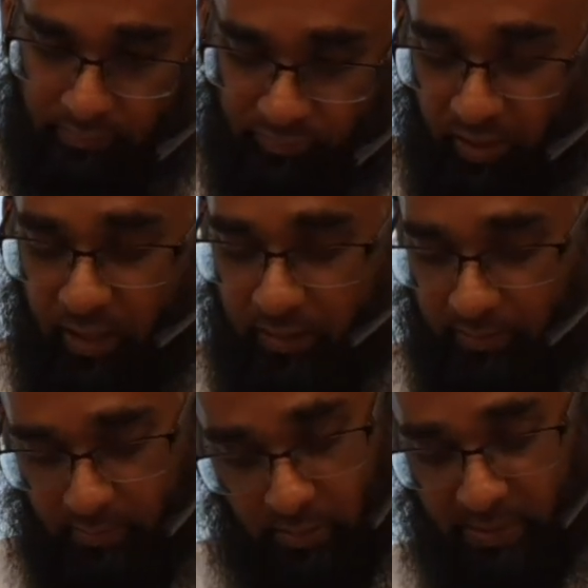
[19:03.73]
Fa.
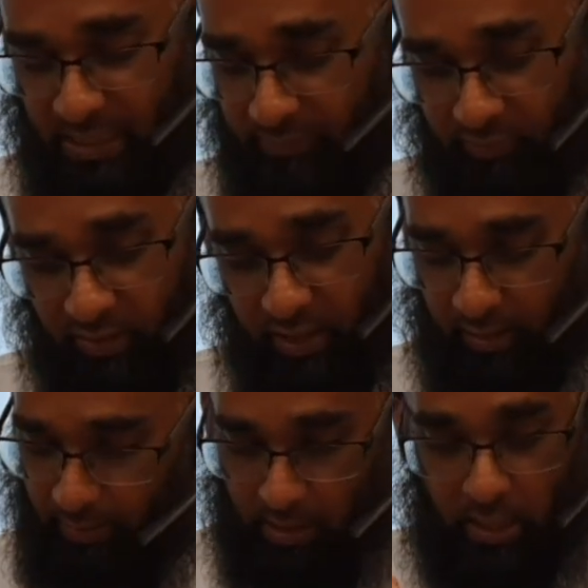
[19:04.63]
You must have a
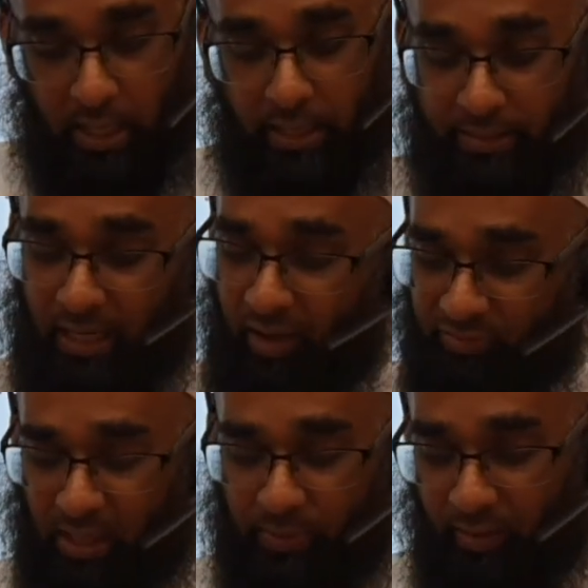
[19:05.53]
fa. Then
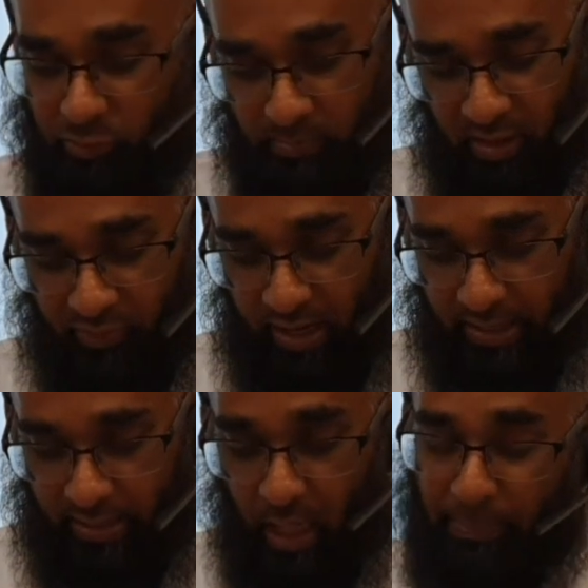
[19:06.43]
after that we have jumla
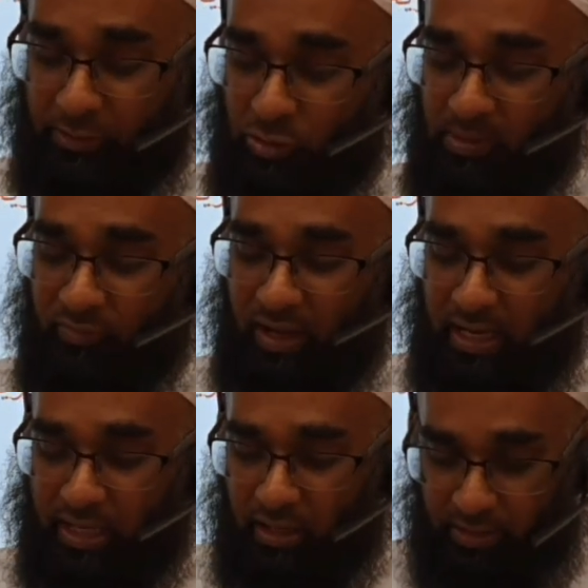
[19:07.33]
fa'liya. How many types of jumla
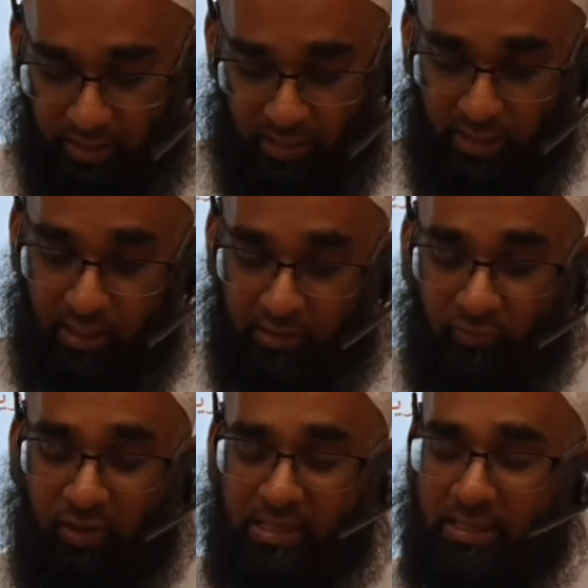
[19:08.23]
fa'liya are there?
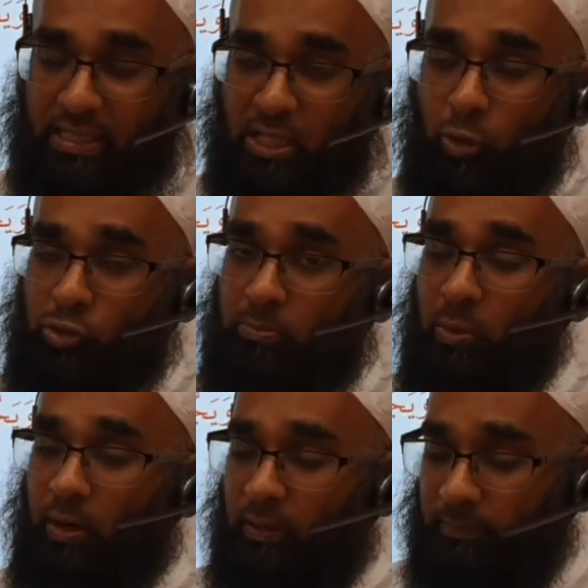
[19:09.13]
The fa'il is either going to
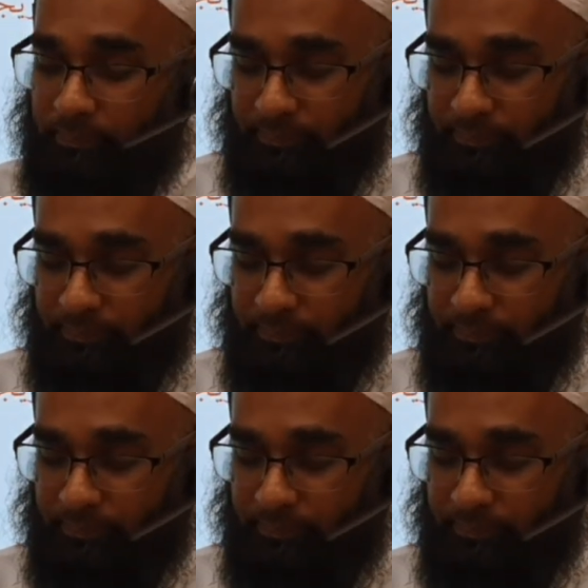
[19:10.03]
be what?